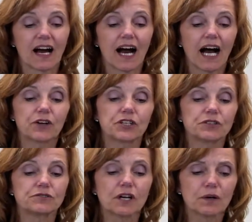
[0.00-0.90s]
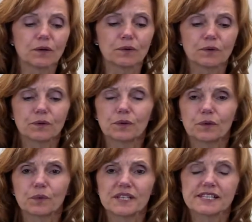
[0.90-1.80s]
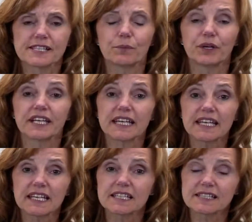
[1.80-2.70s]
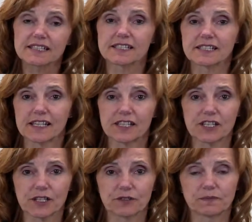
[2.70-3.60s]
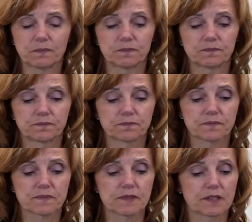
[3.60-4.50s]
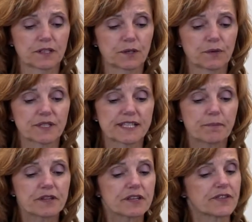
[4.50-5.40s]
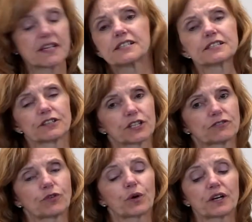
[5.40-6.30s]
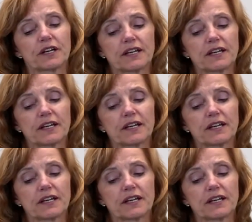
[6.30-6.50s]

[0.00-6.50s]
How do you know when someone is listening to you? Well, some of the things to look for